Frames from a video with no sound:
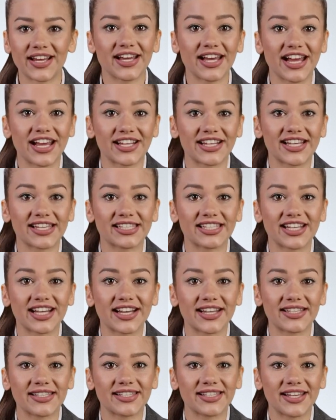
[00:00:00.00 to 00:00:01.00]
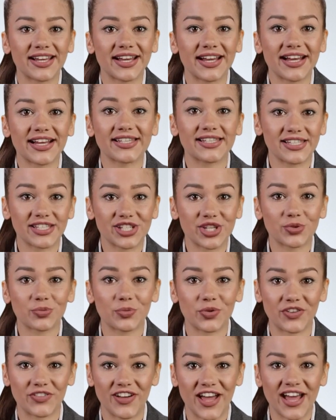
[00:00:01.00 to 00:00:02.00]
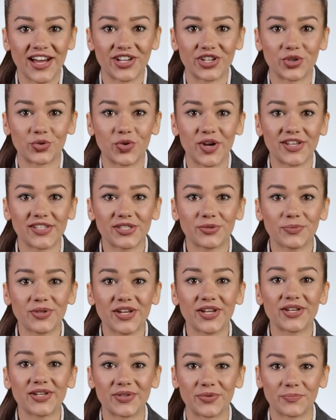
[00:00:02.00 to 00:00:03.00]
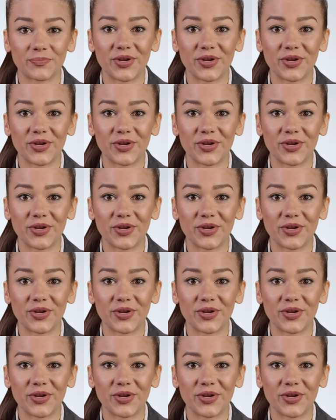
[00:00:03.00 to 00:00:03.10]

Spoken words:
In this case, it still provided a recipe,